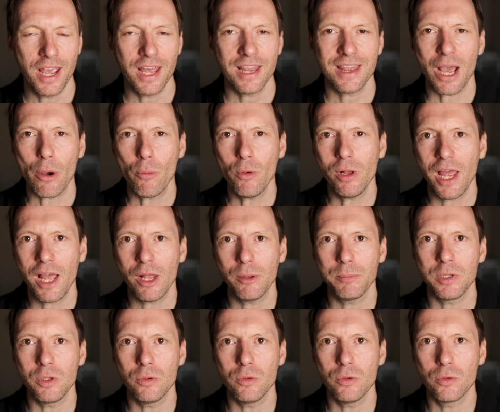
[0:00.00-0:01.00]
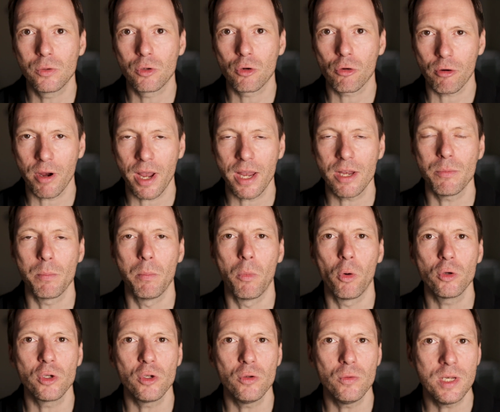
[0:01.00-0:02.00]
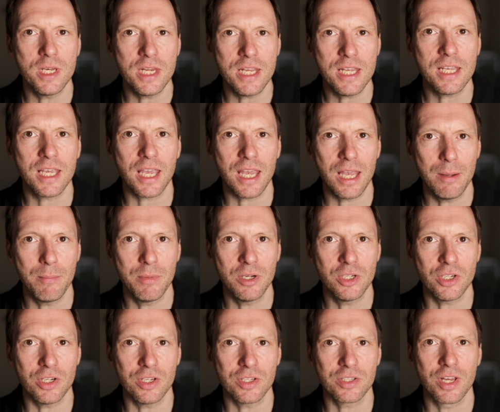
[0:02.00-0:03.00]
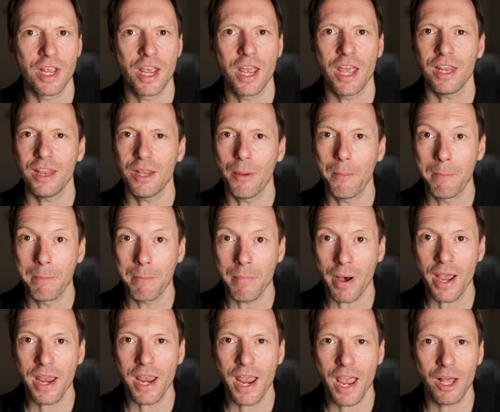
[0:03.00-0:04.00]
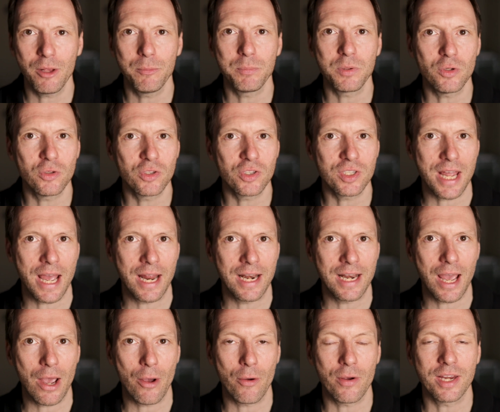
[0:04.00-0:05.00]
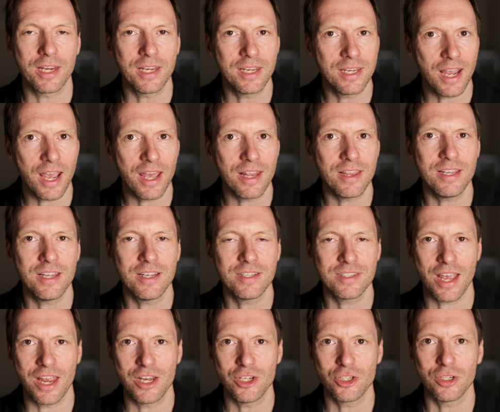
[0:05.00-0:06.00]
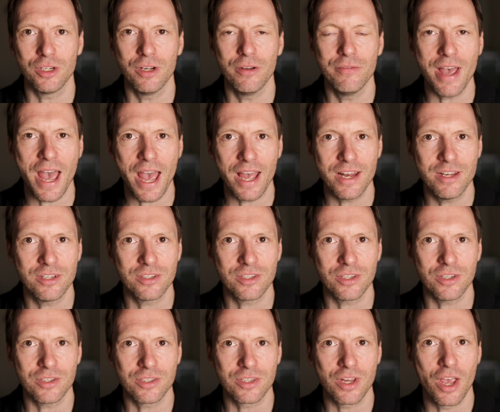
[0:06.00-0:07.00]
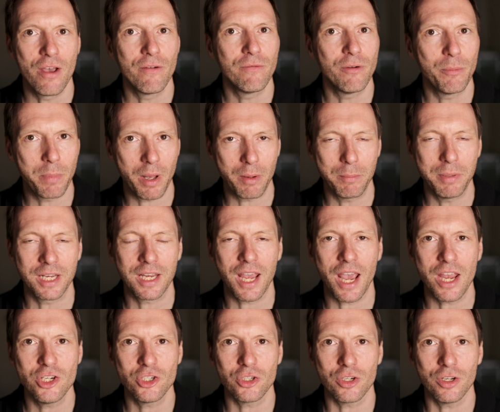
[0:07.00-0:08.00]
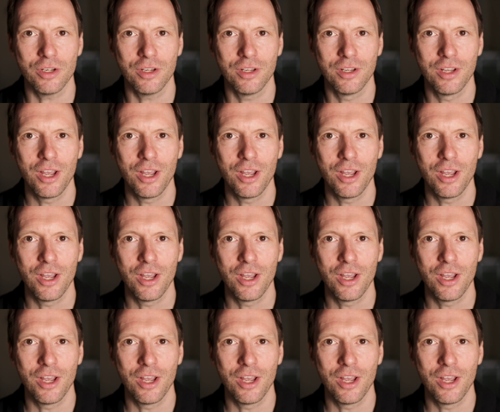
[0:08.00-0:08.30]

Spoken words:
That will help you create more unique images that might help you stand out and get the attention of editors for publication,